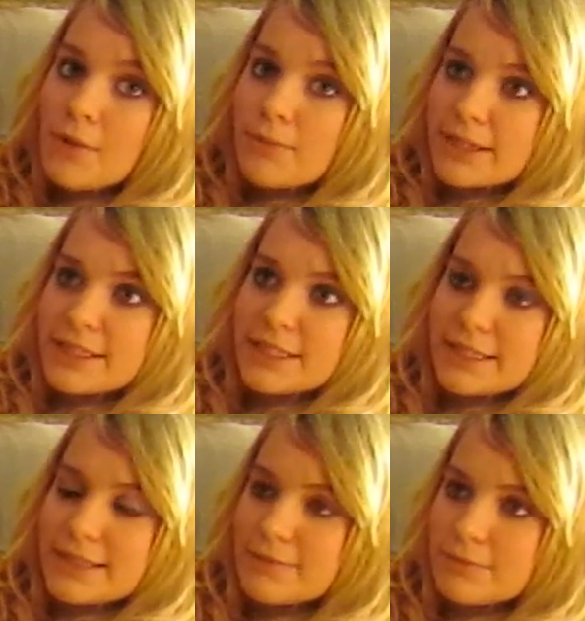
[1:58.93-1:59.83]
which
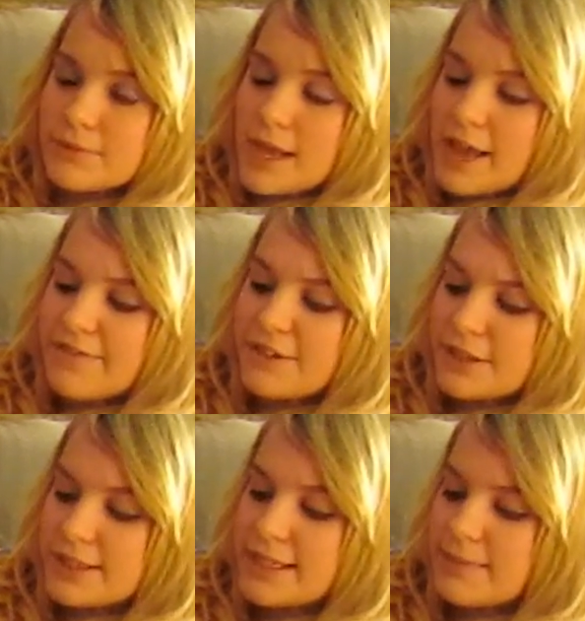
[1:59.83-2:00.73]
is I feel
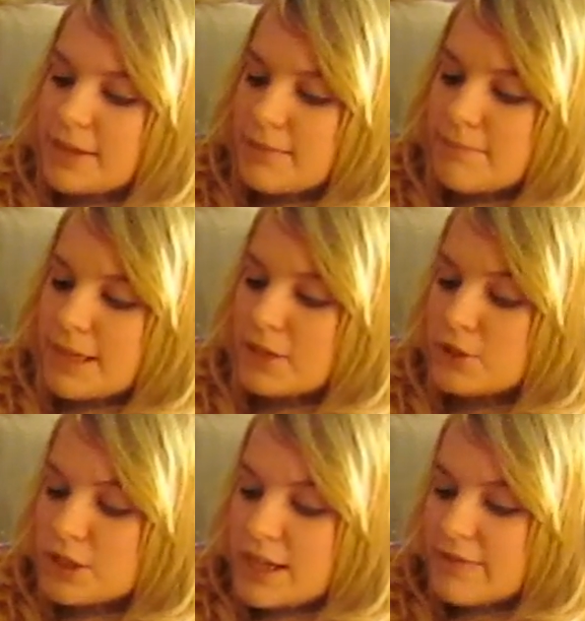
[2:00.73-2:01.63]
the same that
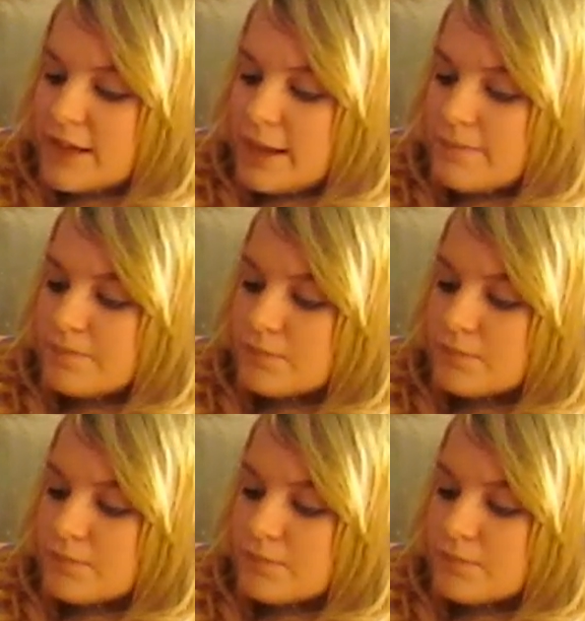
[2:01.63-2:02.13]
males should have that.